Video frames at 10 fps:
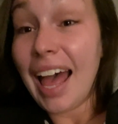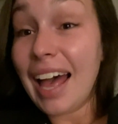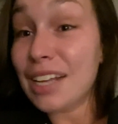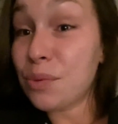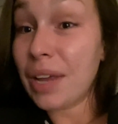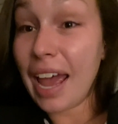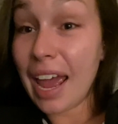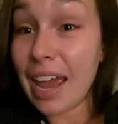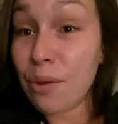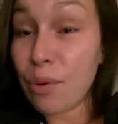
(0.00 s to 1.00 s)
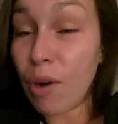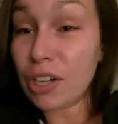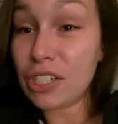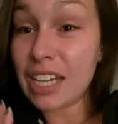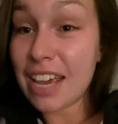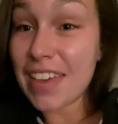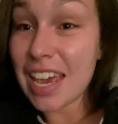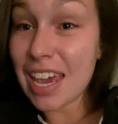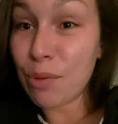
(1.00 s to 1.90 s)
As we ate, we watched TV.